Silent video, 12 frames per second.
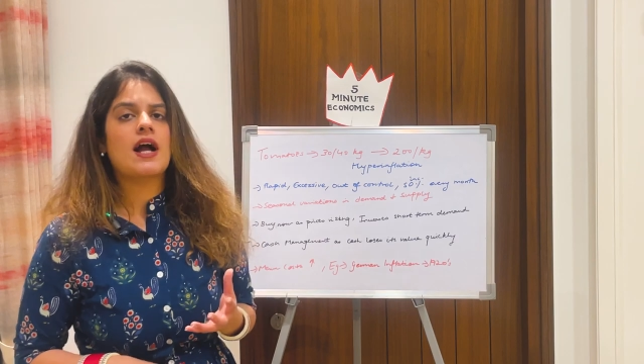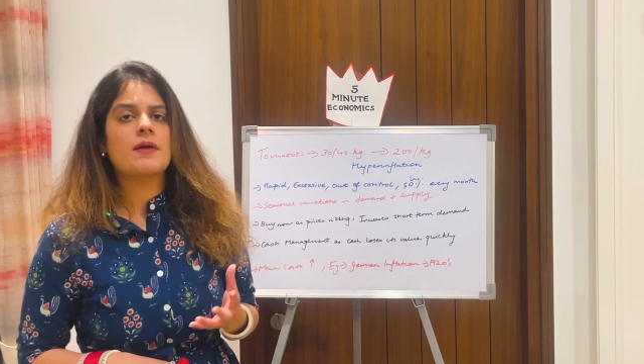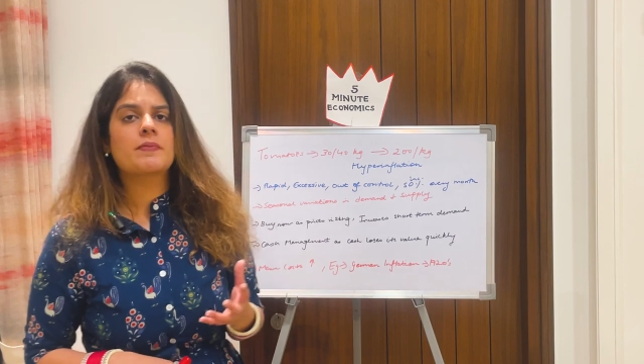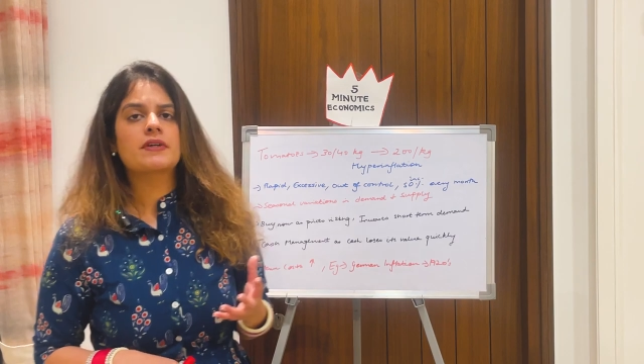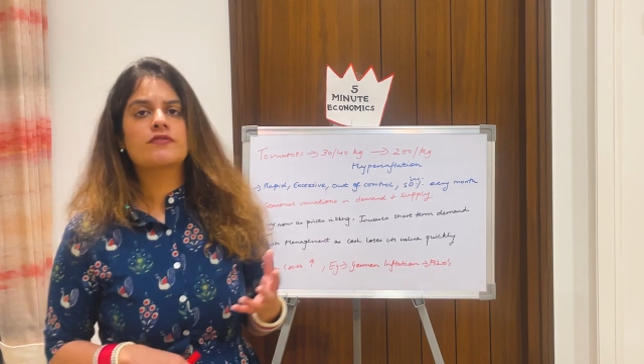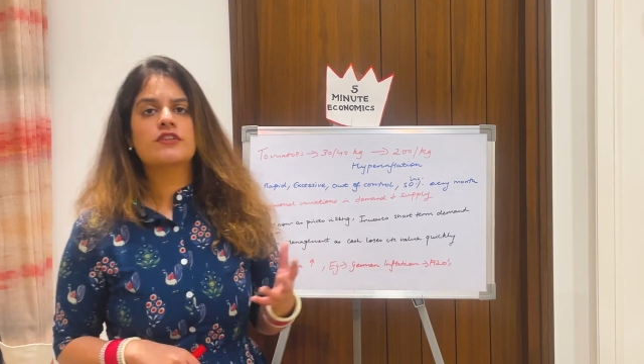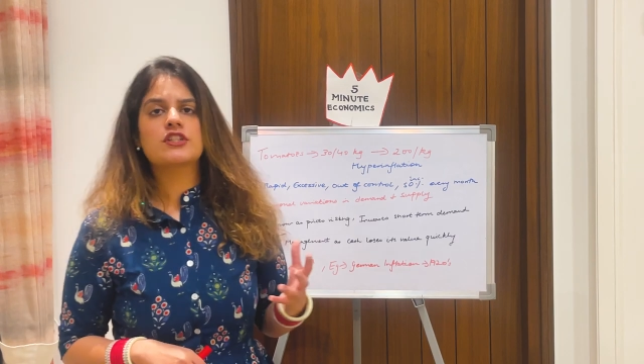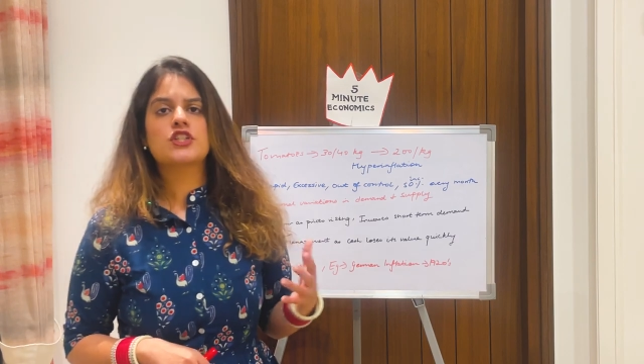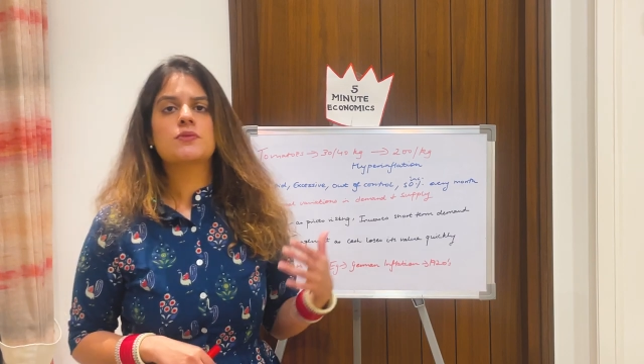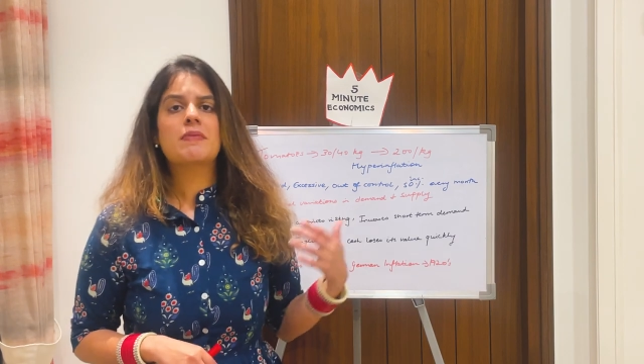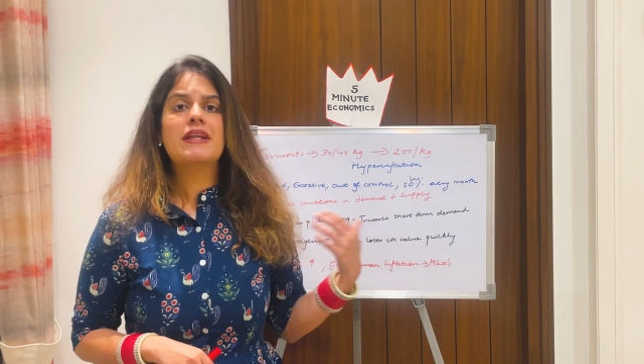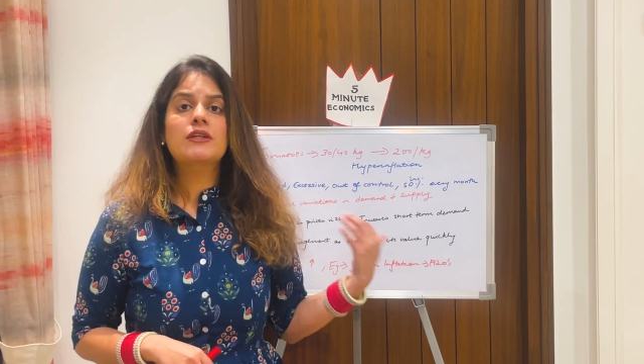
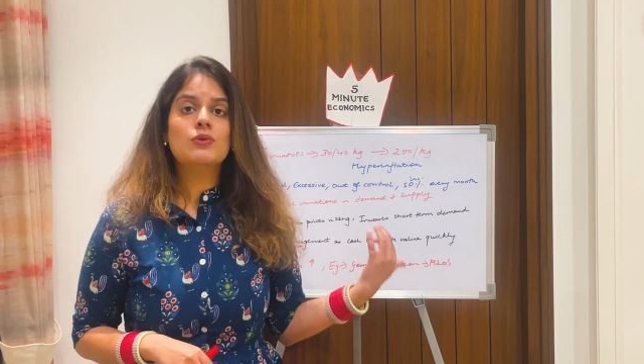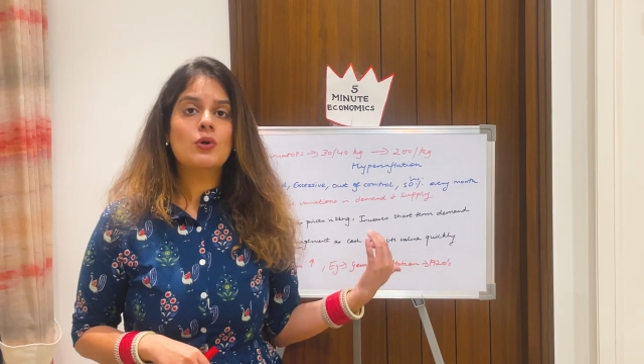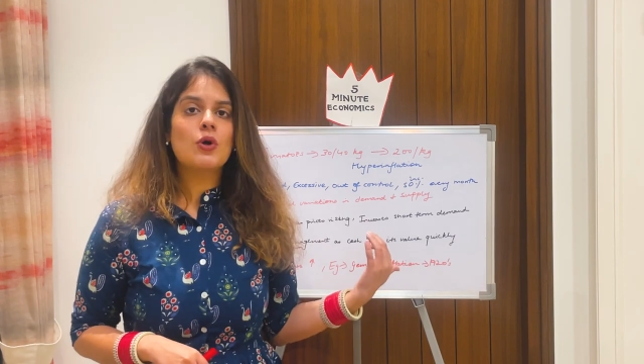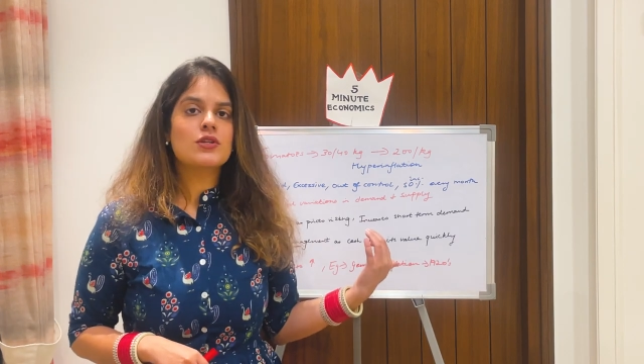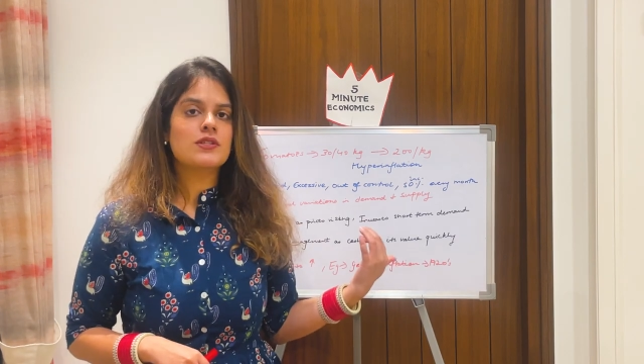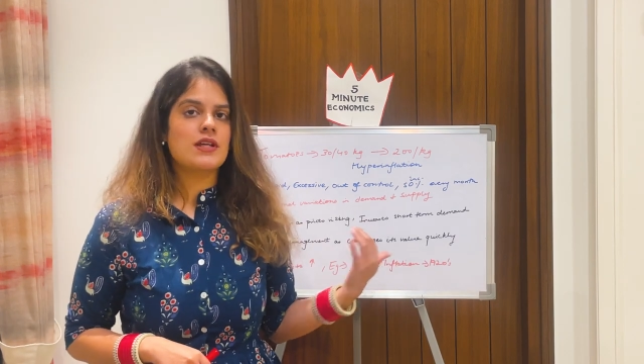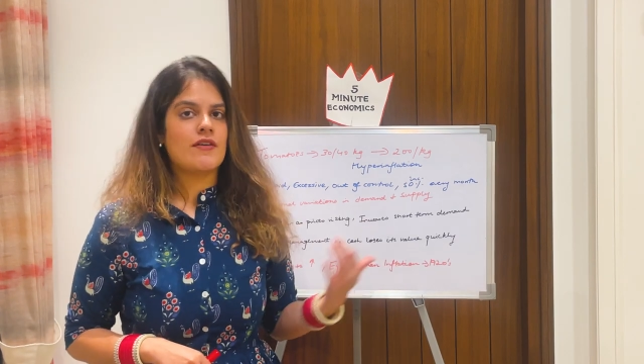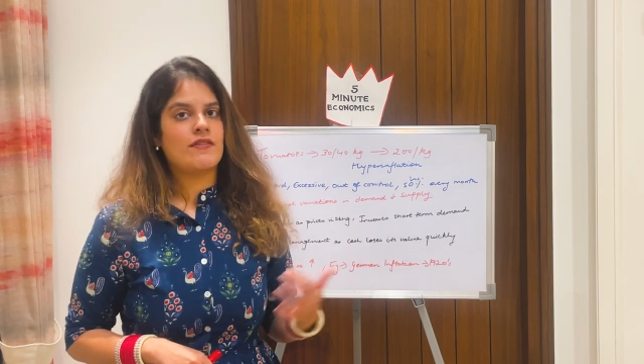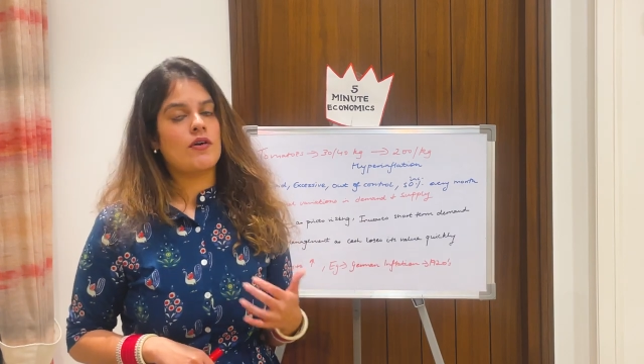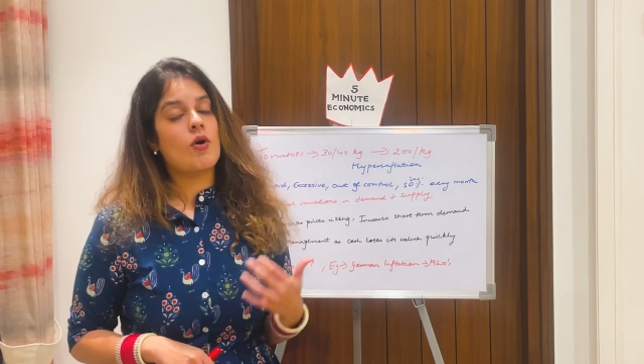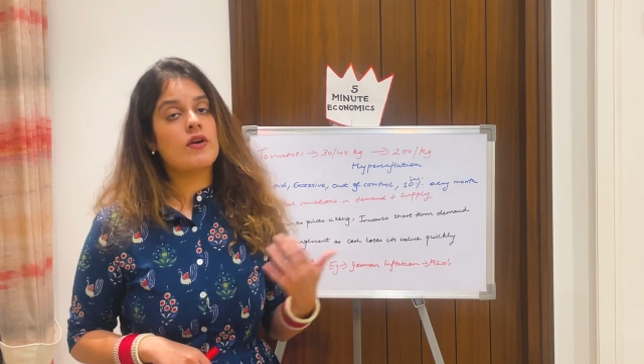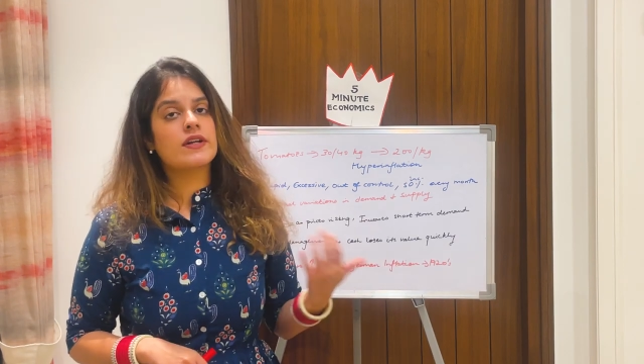hyperinflation. Menu cost, I've
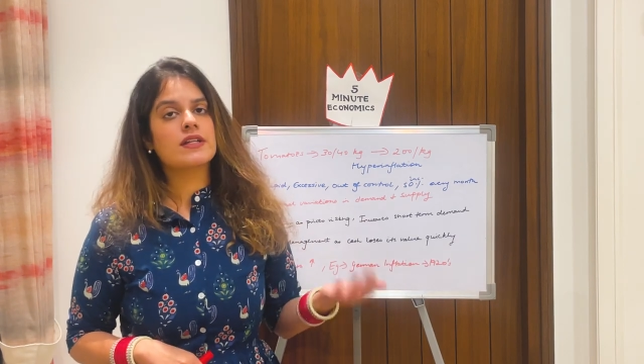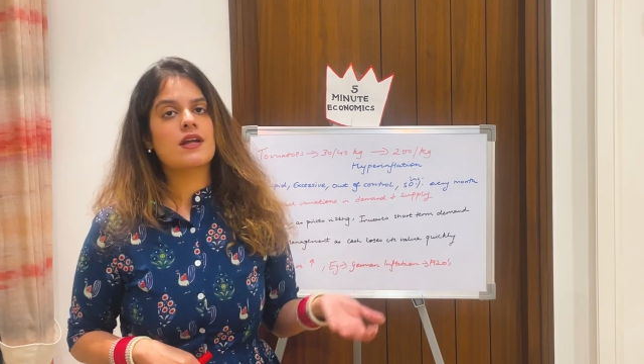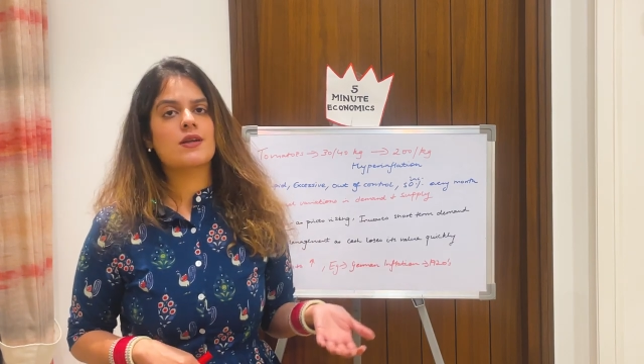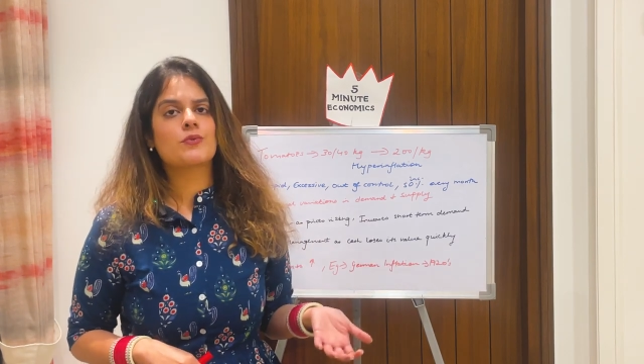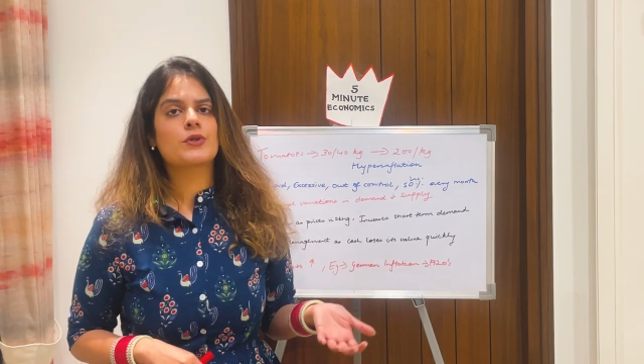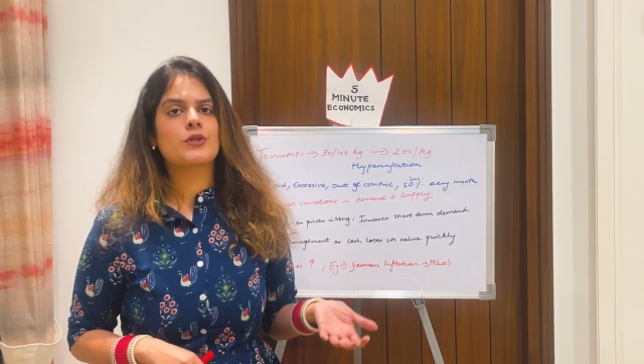already done a